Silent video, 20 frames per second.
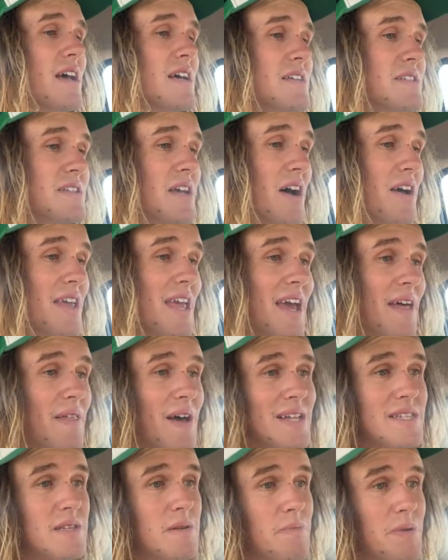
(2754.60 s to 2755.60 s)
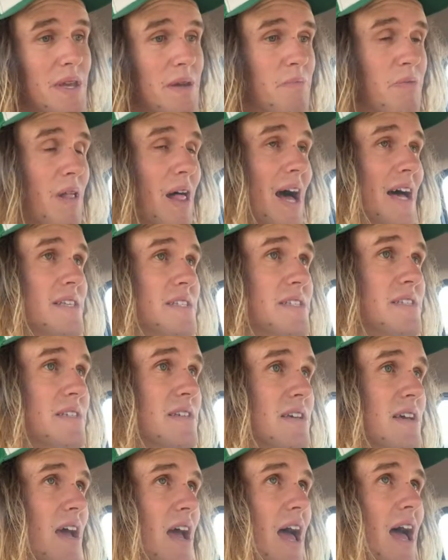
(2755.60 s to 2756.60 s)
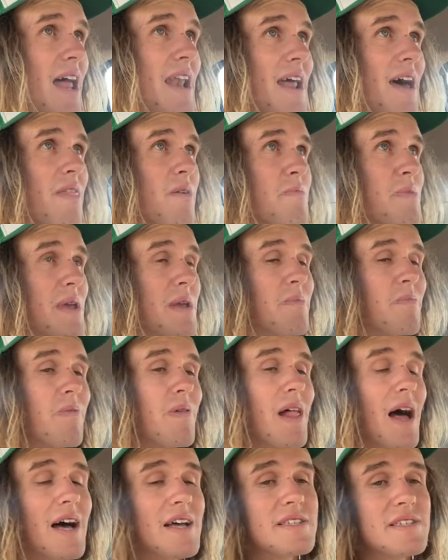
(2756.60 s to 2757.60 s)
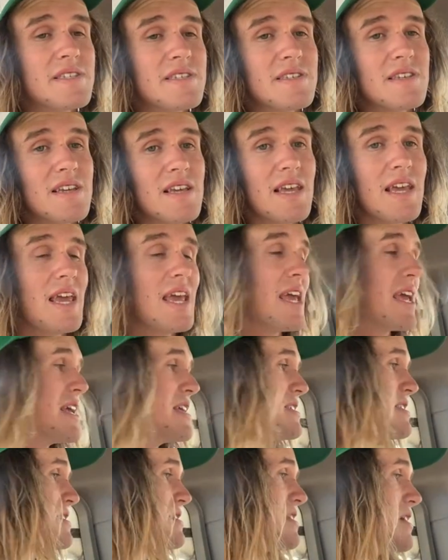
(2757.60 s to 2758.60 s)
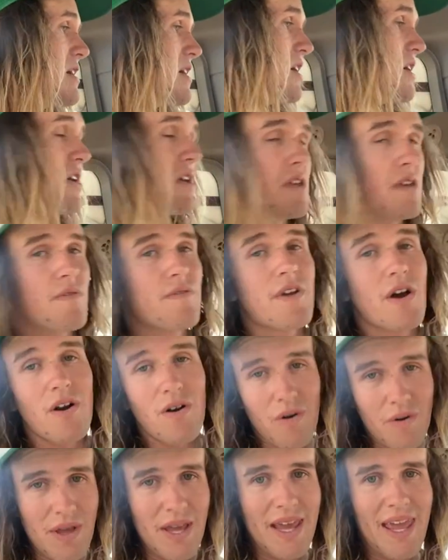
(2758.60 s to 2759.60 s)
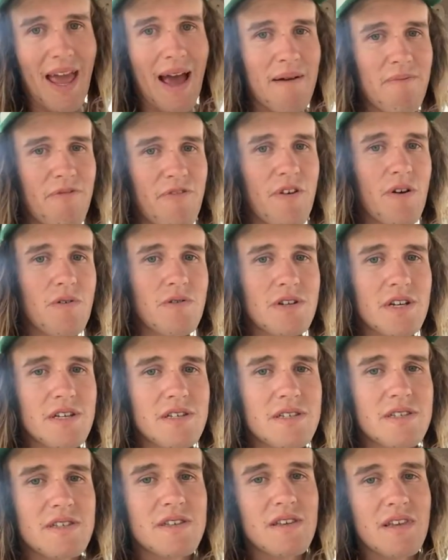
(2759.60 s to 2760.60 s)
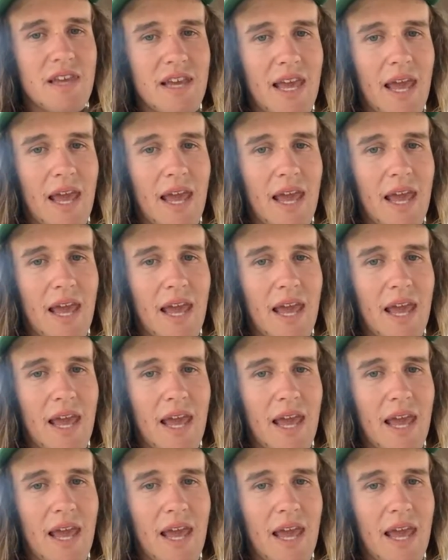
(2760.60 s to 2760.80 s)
So yeah, that's a big plus. Another big plus is you've got all your cab filters, your